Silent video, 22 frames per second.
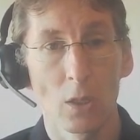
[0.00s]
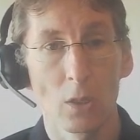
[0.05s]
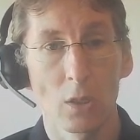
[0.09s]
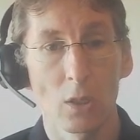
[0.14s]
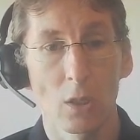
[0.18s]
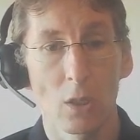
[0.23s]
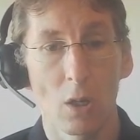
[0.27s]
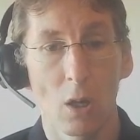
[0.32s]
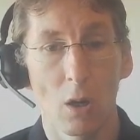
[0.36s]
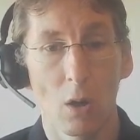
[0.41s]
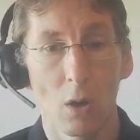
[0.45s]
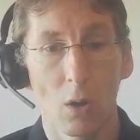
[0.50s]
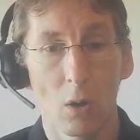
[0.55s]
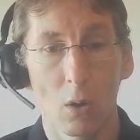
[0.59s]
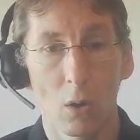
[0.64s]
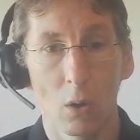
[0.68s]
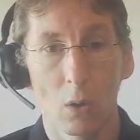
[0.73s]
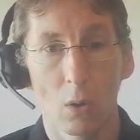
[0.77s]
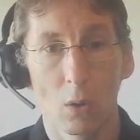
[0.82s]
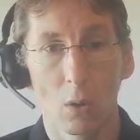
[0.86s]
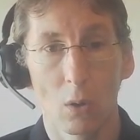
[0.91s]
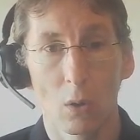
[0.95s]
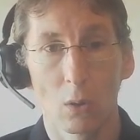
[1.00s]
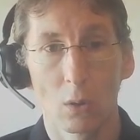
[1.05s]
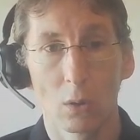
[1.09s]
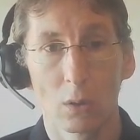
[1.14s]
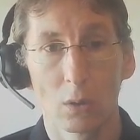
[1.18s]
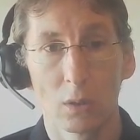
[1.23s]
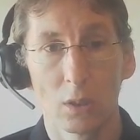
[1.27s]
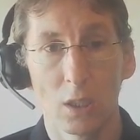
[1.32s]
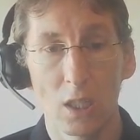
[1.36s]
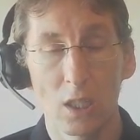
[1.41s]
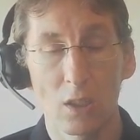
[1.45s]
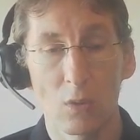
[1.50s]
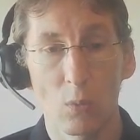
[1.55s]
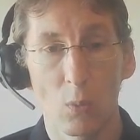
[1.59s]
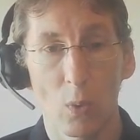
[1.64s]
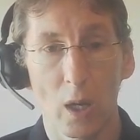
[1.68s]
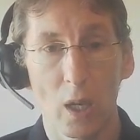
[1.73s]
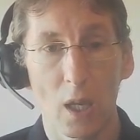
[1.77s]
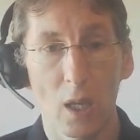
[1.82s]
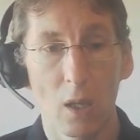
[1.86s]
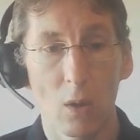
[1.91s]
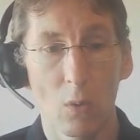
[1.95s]
So this
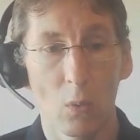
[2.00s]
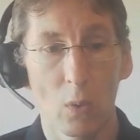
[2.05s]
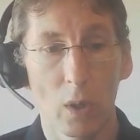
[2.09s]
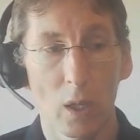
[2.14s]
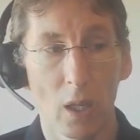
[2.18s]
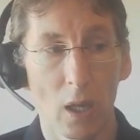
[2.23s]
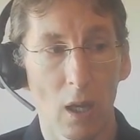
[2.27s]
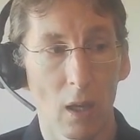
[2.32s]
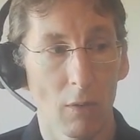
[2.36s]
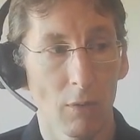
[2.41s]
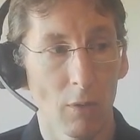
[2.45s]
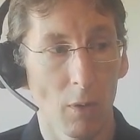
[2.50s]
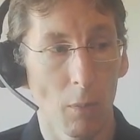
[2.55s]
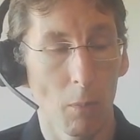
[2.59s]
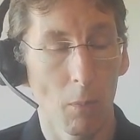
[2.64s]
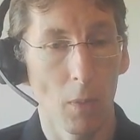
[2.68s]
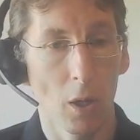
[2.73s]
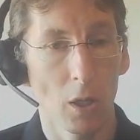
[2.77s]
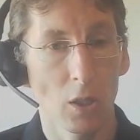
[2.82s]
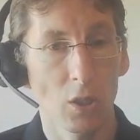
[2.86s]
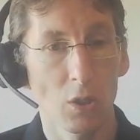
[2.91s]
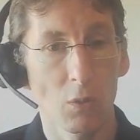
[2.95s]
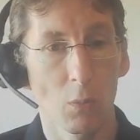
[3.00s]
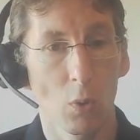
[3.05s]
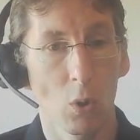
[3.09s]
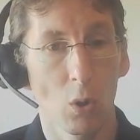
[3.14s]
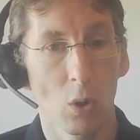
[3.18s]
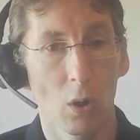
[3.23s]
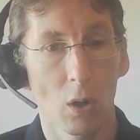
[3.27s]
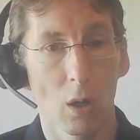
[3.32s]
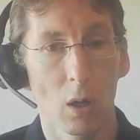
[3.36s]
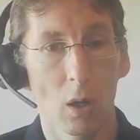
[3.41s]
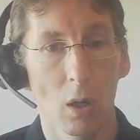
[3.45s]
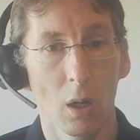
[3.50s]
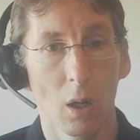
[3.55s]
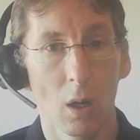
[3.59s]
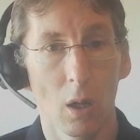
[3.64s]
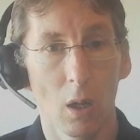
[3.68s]
way we have a much more